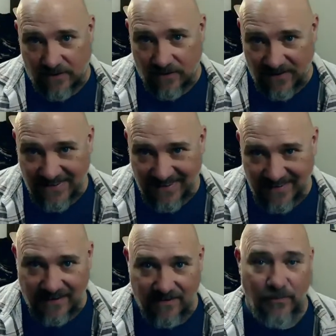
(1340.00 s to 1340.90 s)

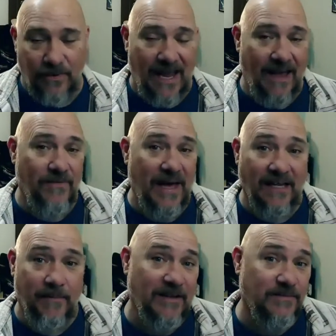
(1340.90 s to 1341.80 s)
assistants, we have
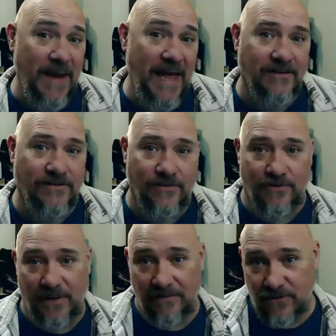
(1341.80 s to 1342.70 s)
LMS managers,
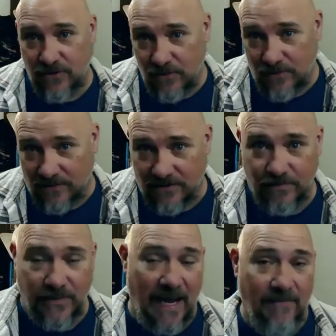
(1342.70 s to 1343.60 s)
we have students,
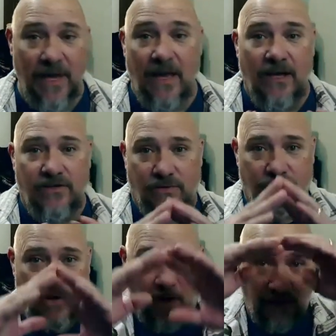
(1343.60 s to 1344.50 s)
so
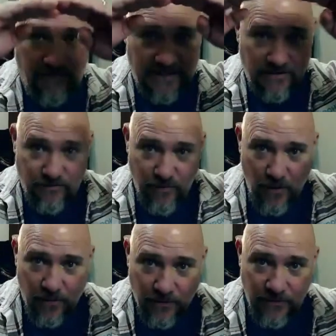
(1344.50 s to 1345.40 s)
there's all of these
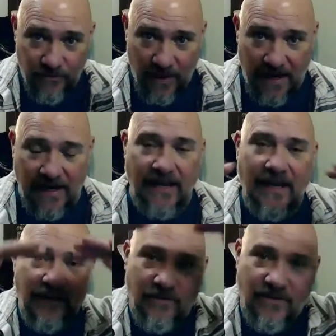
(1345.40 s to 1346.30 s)
roles, right? And
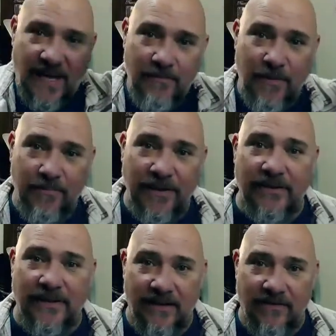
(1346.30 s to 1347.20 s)
then there's
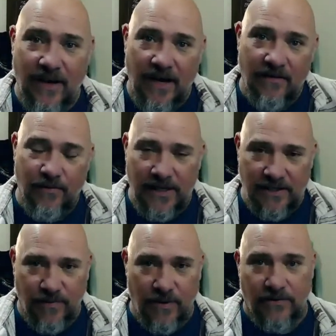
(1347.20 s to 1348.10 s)
capabilities for
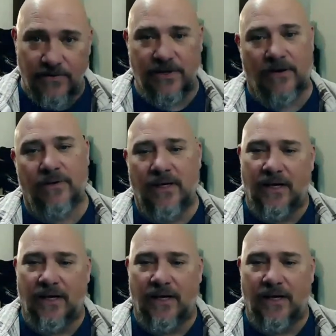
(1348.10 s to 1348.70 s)
each role. So,